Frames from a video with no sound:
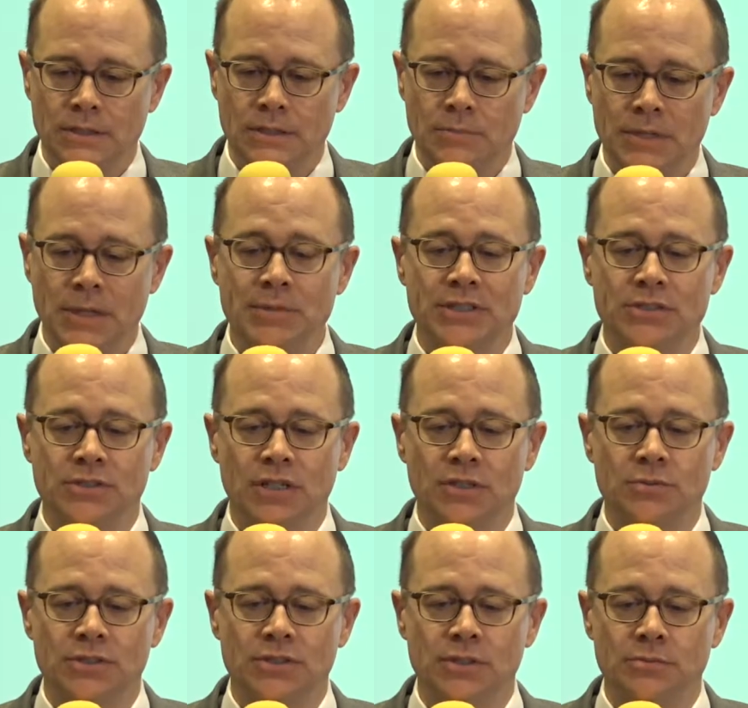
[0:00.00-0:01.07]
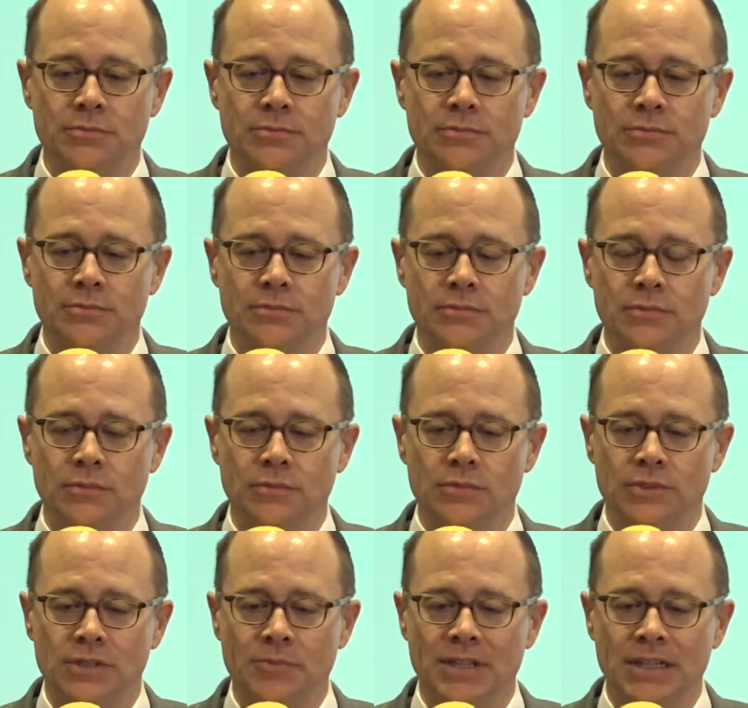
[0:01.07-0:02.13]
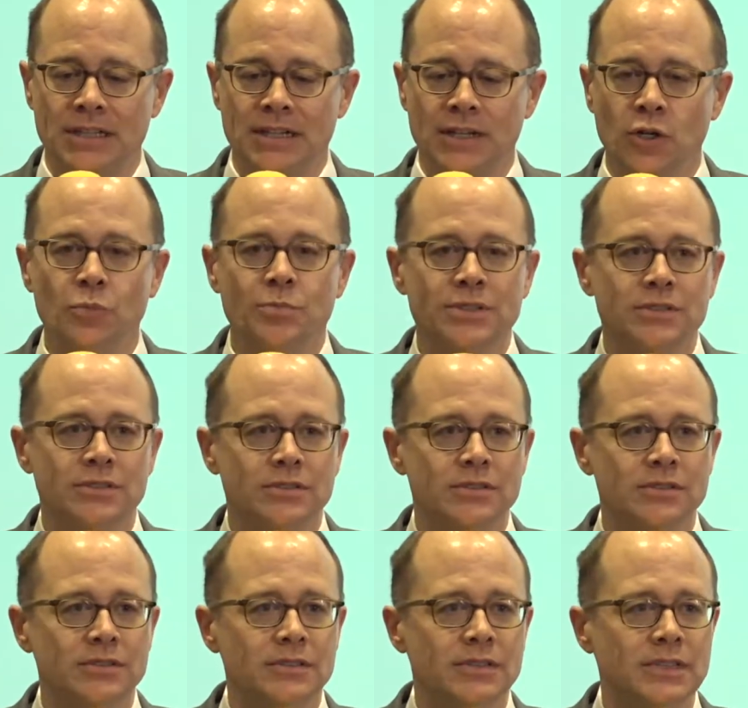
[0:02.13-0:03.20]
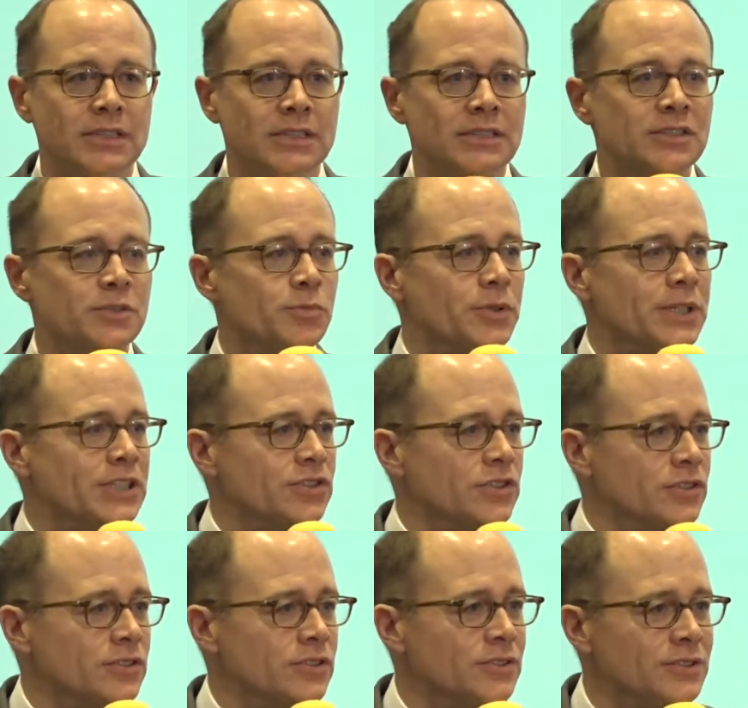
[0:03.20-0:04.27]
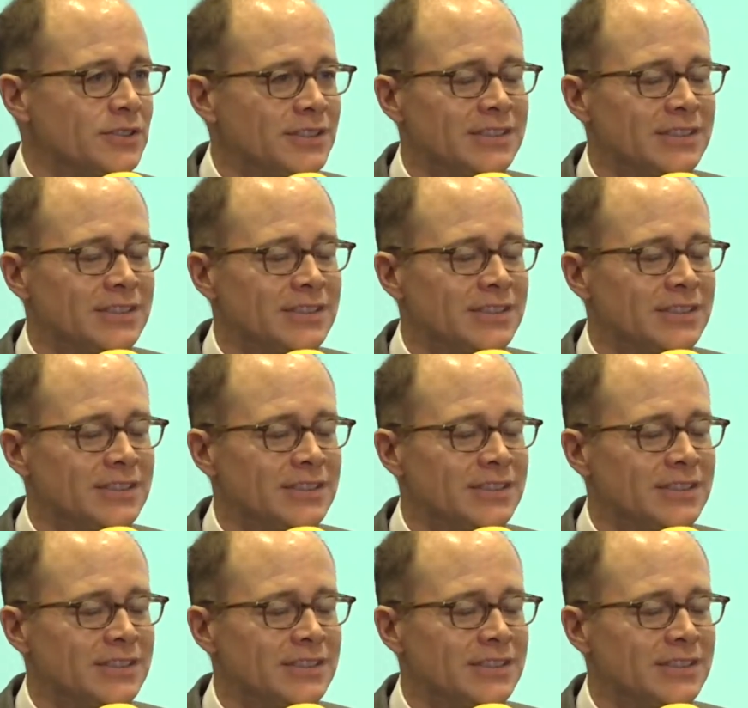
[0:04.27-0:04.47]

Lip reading: Maybe I'll start with something that I hope is inspirational,